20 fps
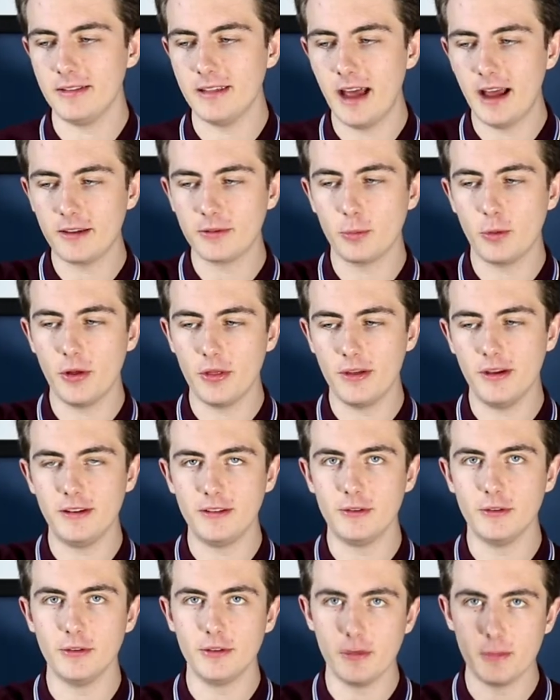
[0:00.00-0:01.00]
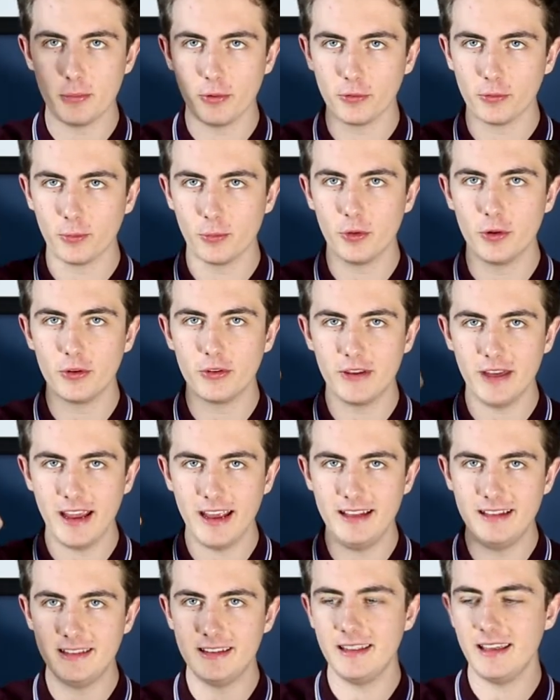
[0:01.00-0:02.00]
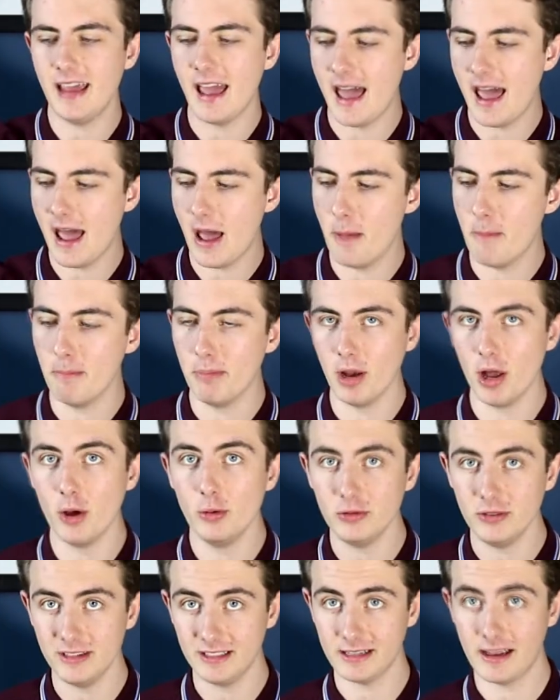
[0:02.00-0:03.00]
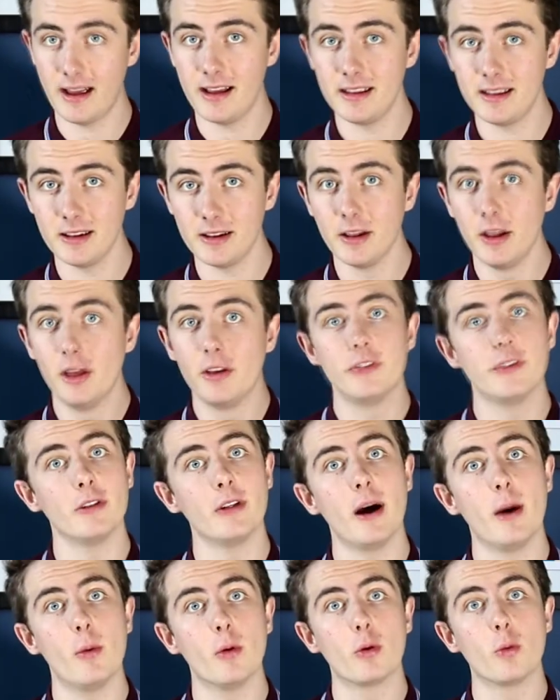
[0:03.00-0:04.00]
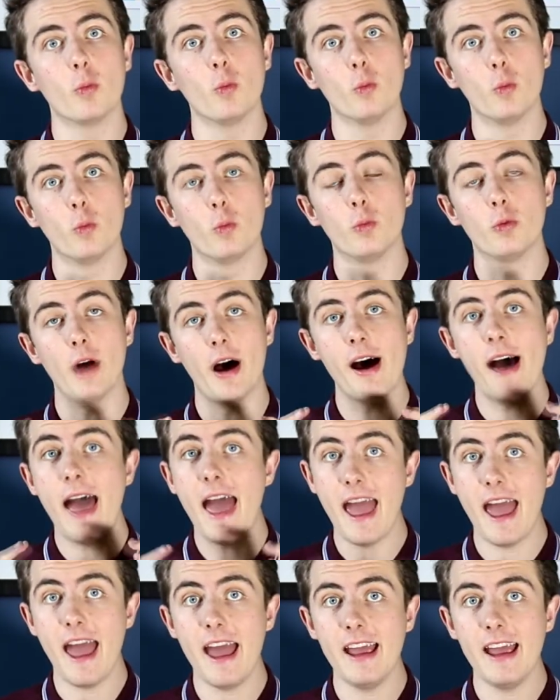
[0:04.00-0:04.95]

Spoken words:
That's what this does. It puts water into the air and blows it at you, so that air